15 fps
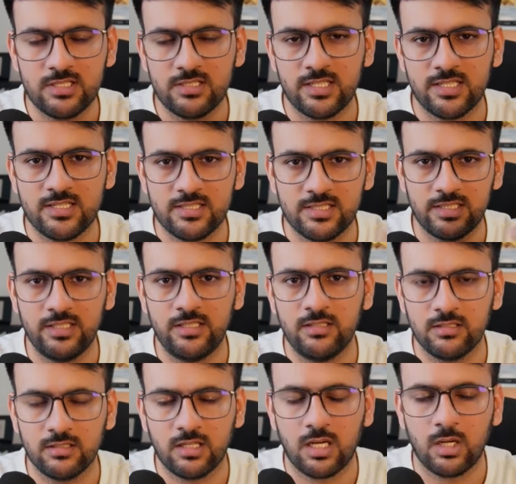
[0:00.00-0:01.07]
let's see
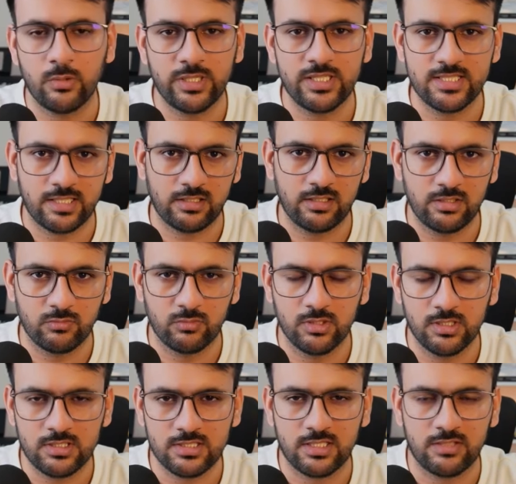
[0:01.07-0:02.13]
how exactly it
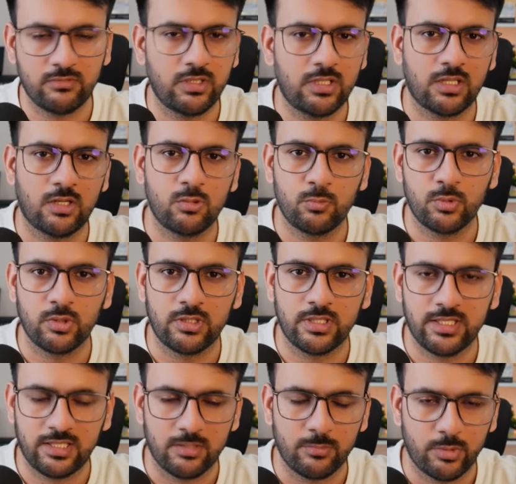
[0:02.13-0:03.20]
works and what output it
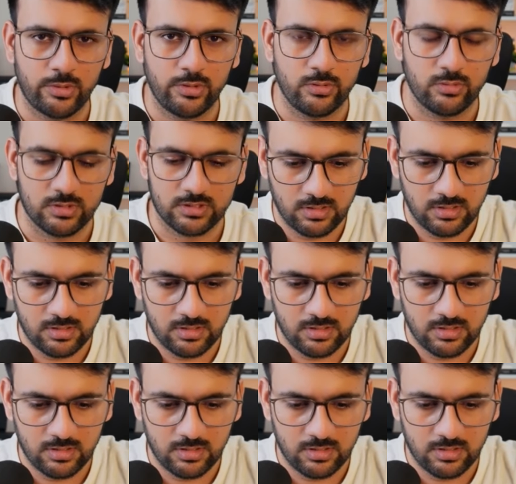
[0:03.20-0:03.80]
can produce.